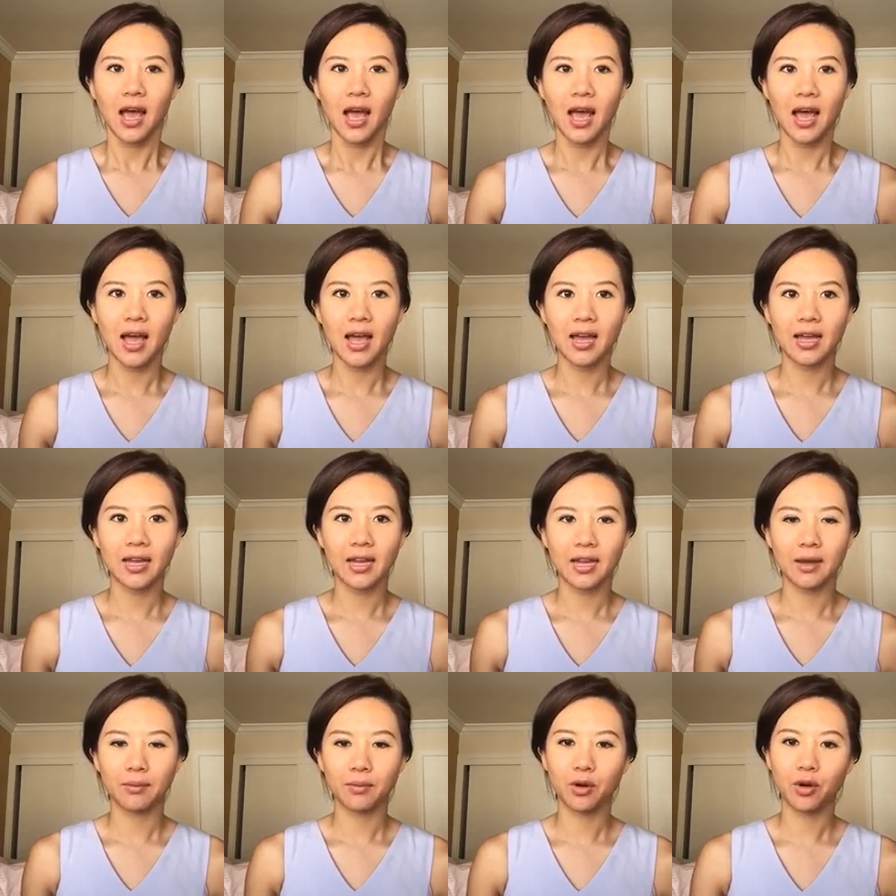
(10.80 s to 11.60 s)
I
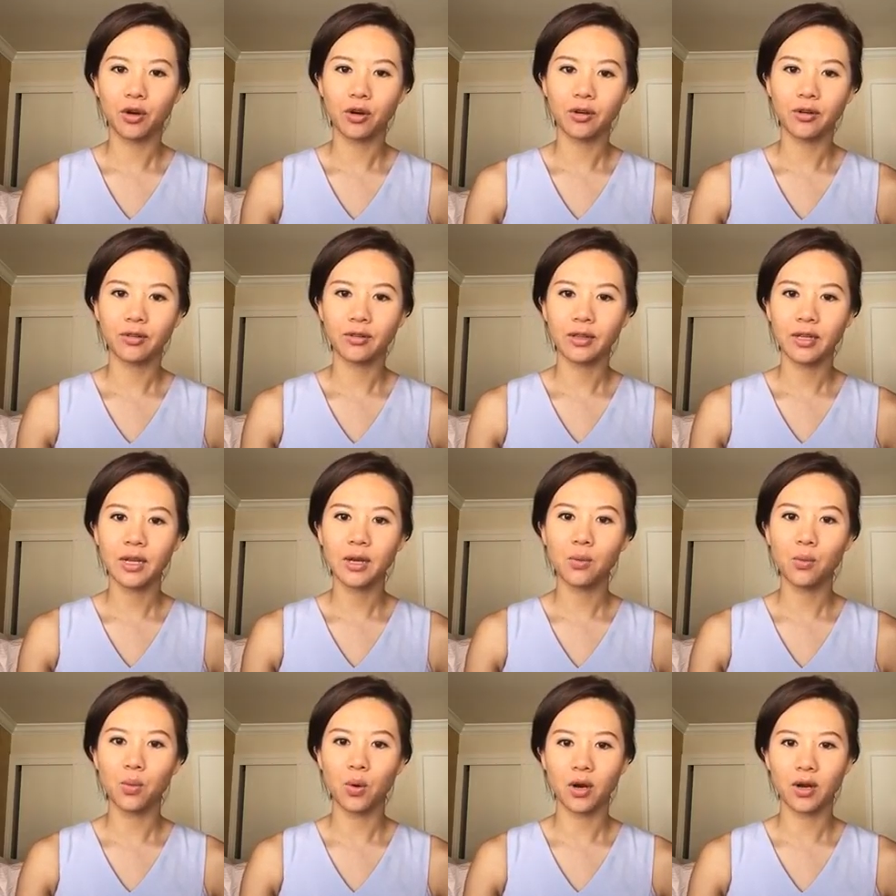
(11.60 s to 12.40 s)
am currently
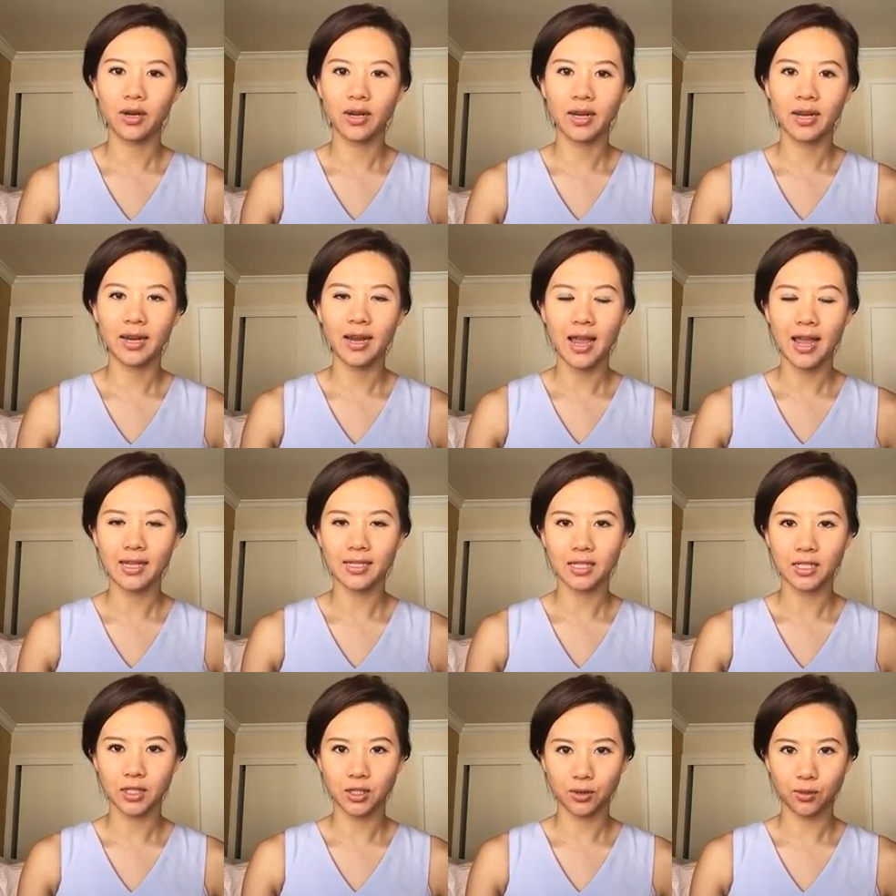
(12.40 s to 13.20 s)
working
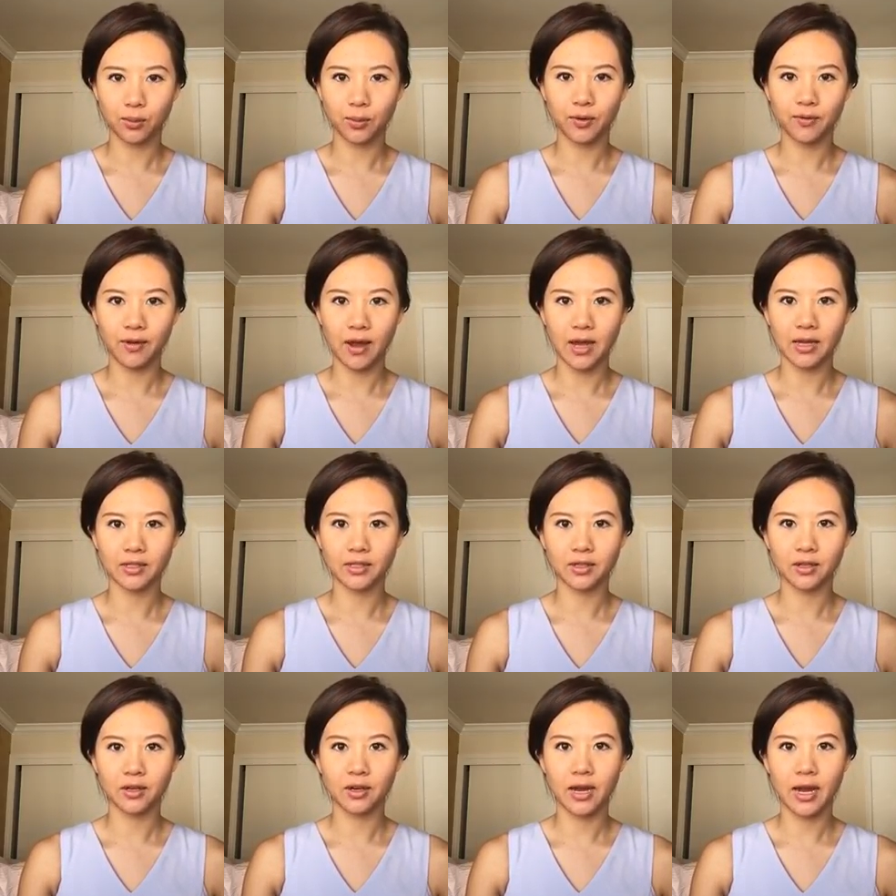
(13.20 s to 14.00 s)
as a
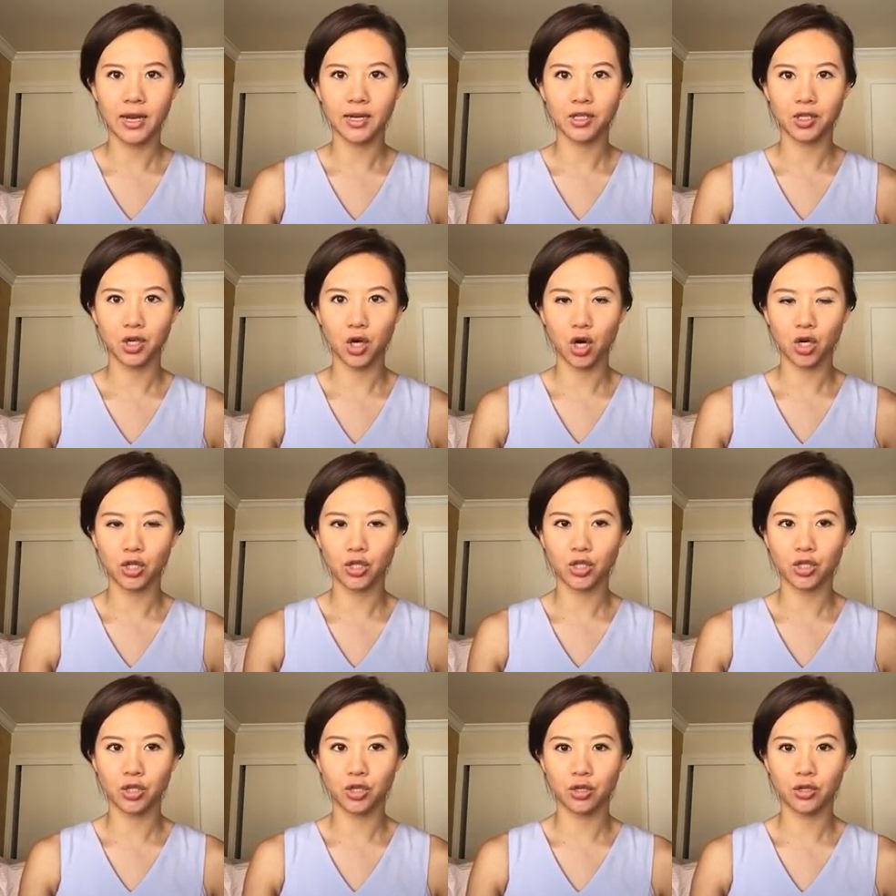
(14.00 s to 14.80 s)
supervisor and
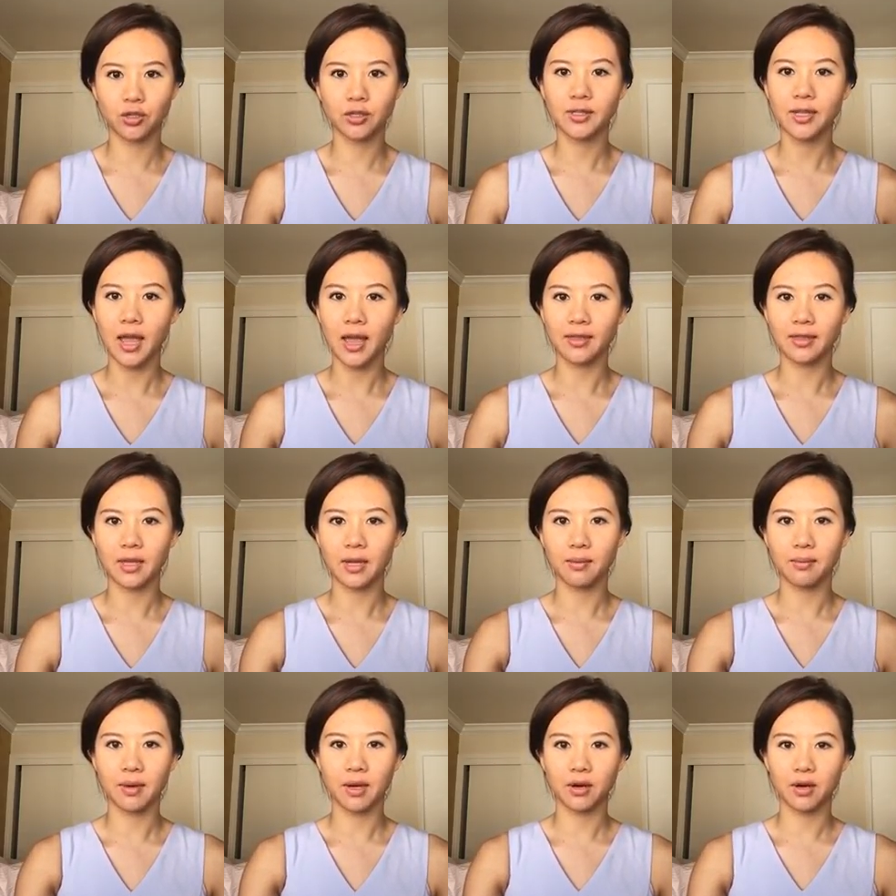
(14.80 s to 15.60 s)
charge nurse at the
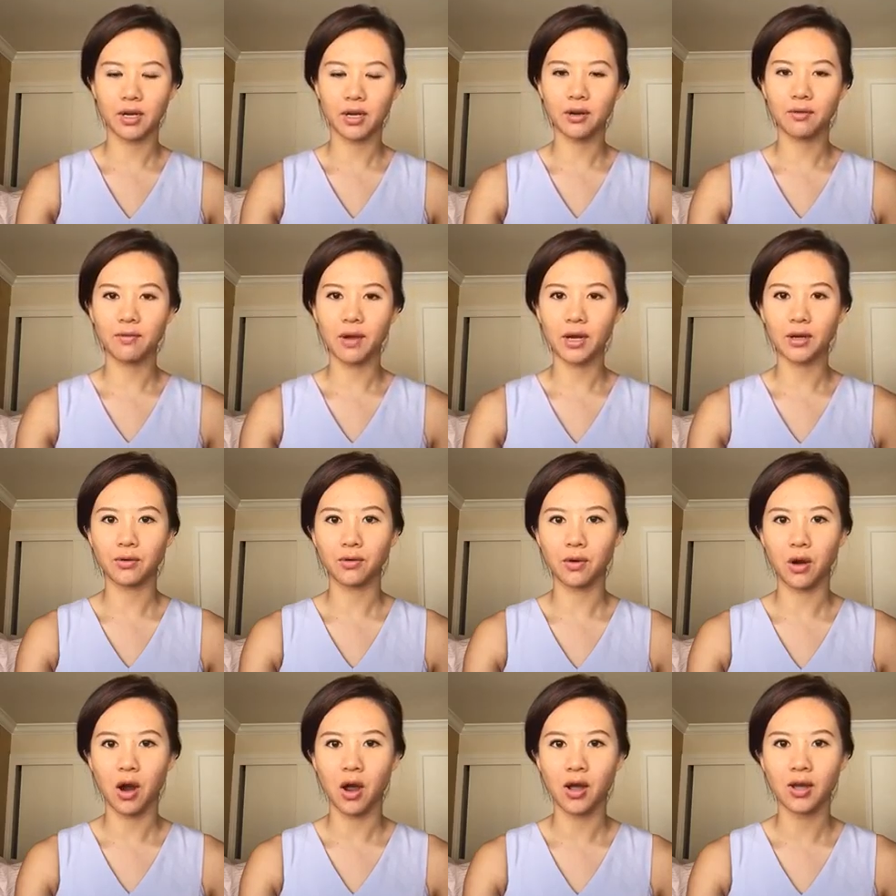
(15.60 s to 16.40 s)
American Red
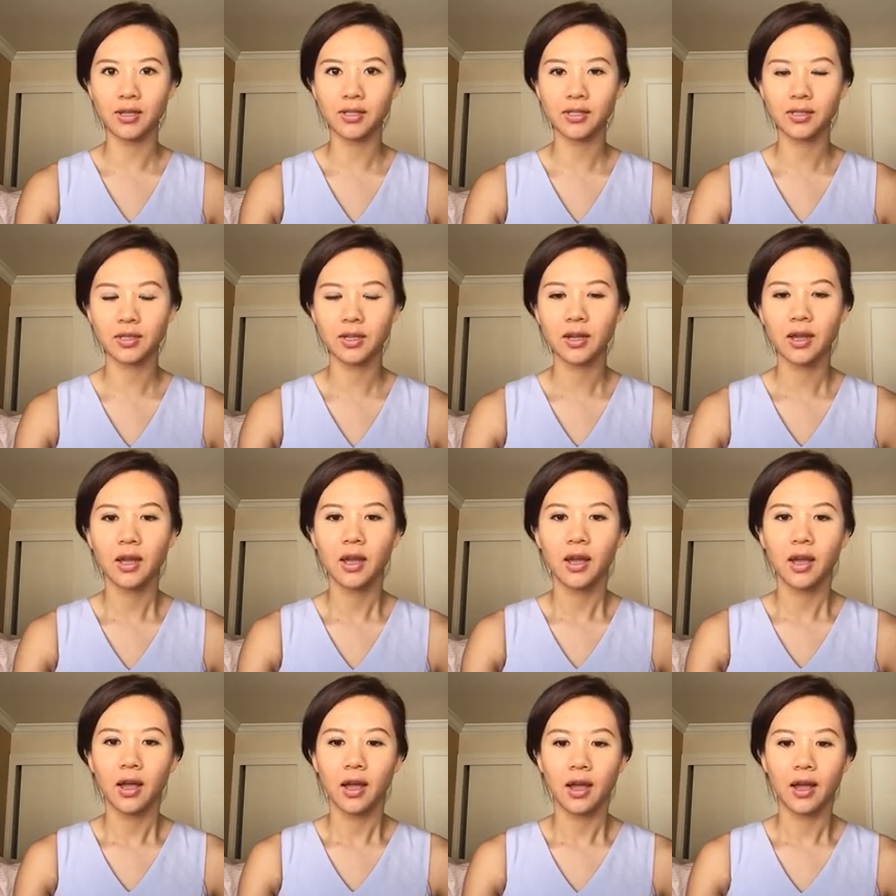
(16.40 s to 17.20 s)
Cross
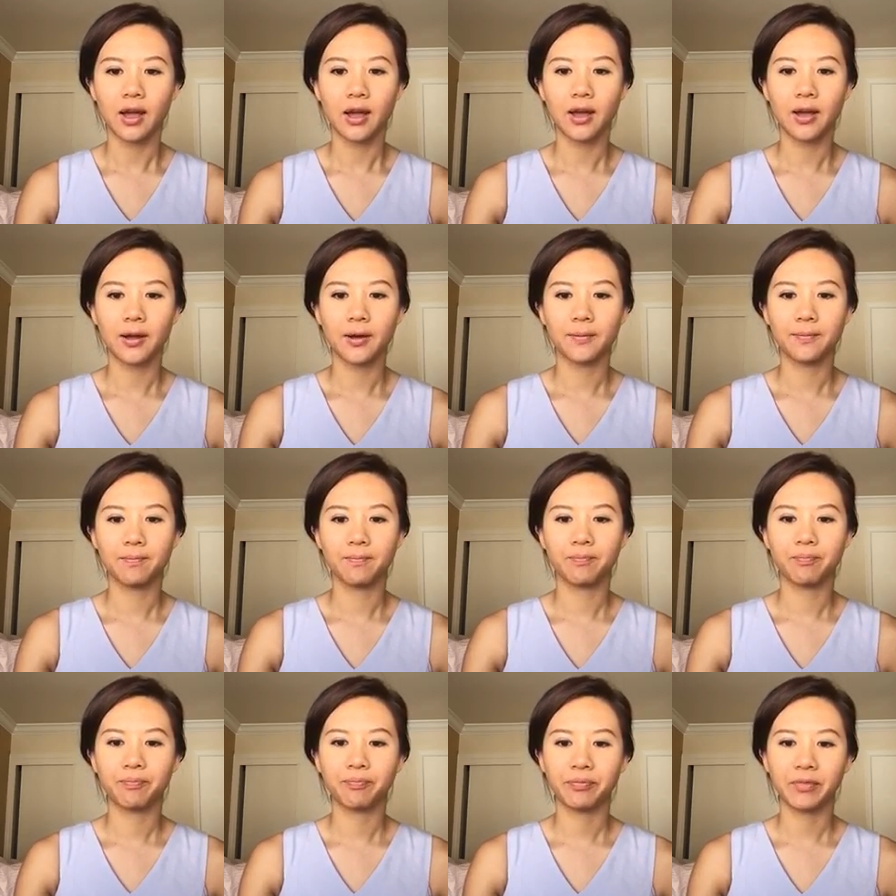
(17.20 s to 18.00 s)

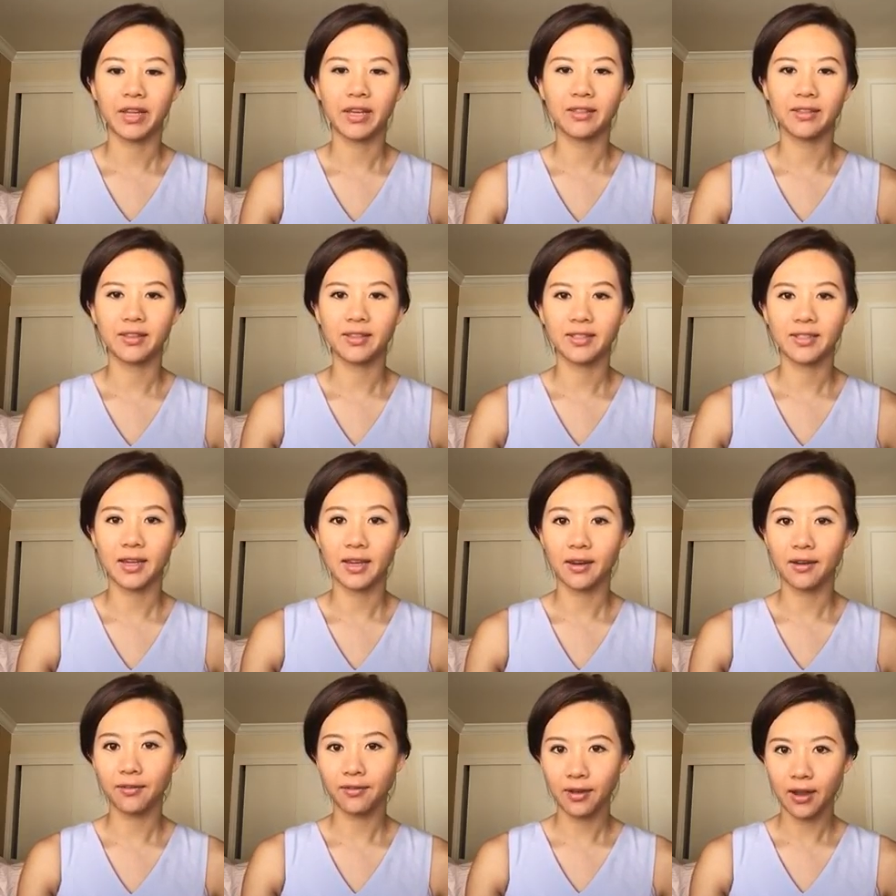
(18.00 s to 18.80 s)
um, in the
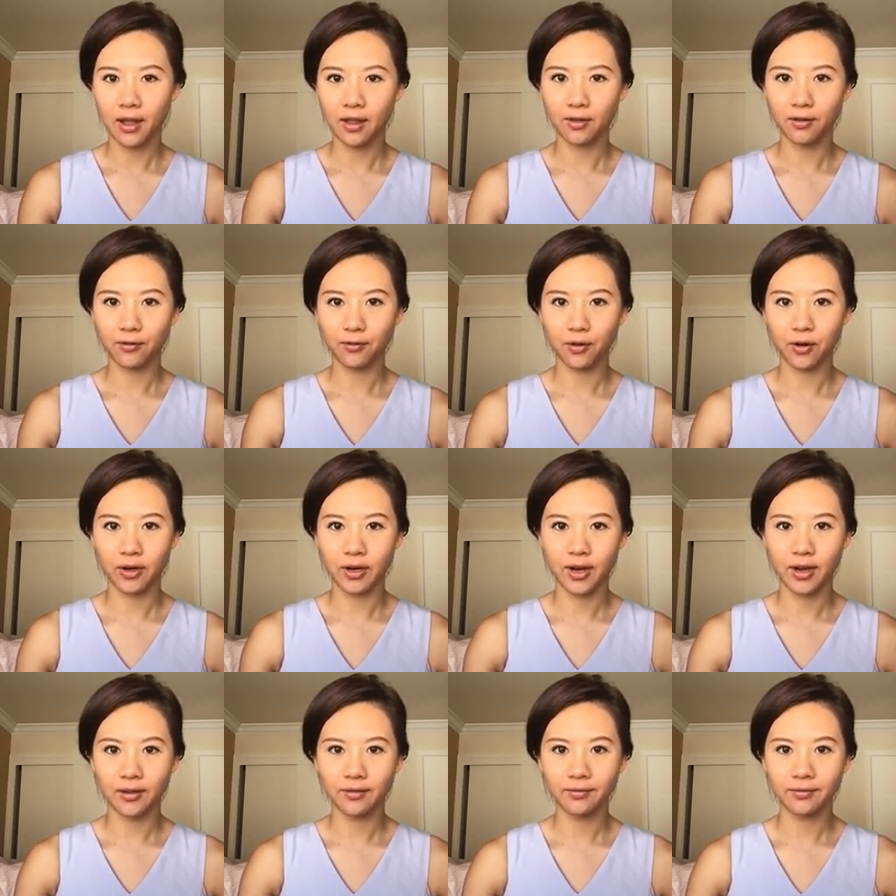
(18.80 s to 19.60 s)
state of
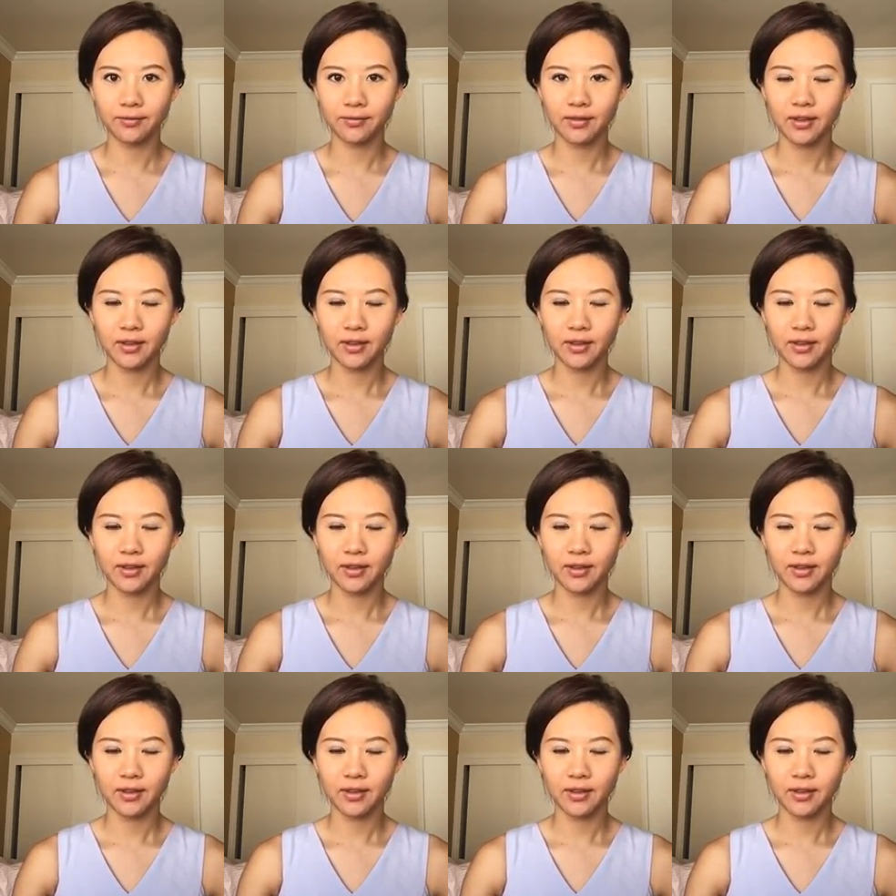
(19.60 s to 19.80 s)
California.